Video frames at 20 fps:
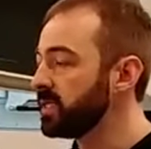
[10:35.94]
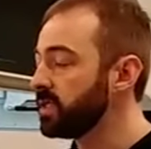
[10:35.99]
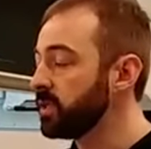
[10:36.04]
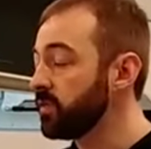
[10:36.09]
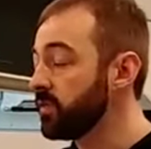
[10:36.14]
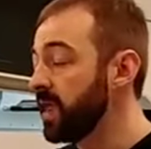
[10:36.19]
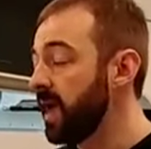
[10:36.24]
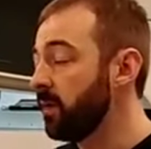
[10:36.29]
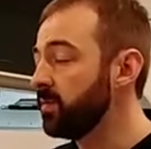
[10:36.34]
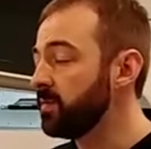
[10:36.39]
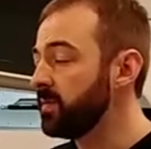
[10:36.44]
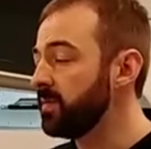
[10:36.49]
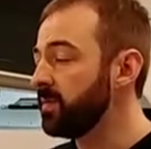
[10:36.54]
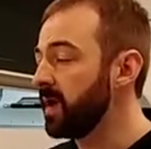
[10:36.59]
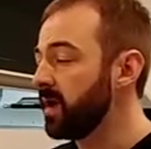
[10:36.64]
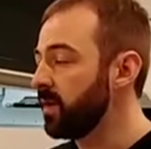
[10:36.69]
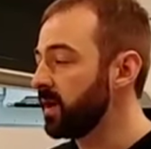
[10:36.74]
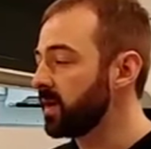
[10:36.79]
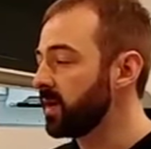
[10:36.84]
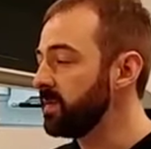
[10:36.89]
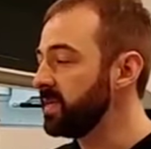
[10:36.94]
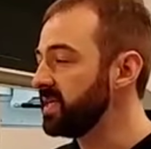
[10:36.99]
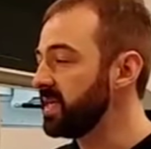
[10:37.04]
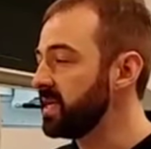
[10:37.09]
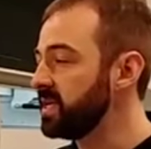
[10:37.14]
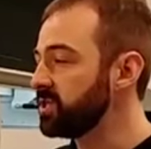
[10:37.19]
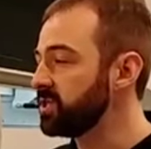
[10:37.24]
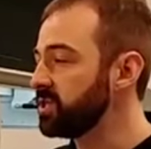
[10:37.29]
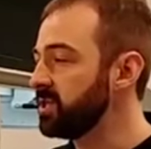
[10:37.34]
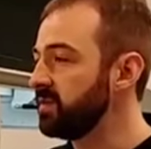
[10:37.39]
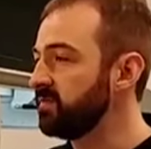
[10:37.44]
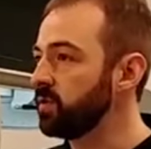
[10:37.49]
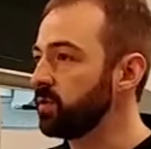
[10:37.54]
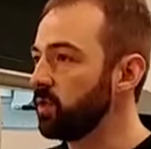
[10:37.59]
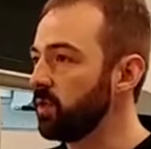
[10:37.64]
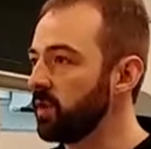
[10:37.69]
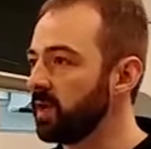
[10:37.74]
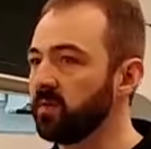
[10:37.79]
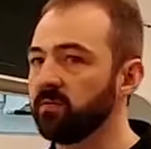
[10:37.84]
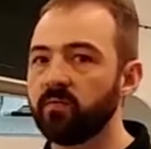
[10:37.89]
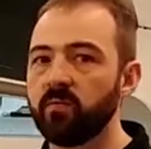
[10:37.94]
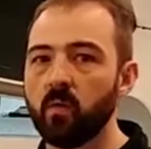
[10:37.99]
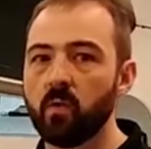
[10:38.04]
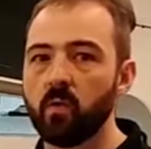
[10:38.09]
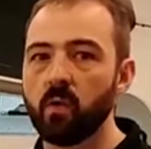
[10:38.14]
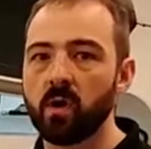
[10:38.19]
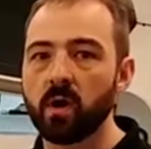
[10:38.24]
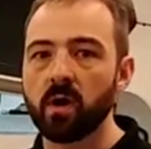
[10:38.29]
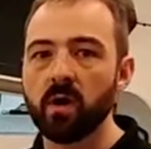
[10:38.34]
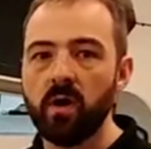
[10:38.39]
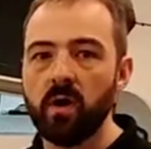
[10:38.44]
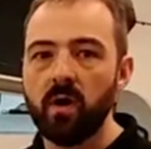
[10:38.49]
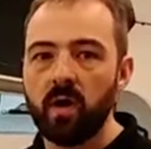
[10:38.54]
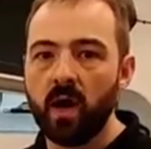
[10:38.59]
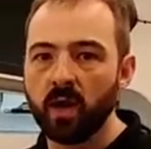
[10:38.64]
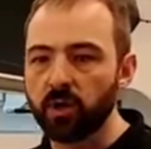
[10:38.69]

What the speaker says: So that would be my recommendation if you're looking for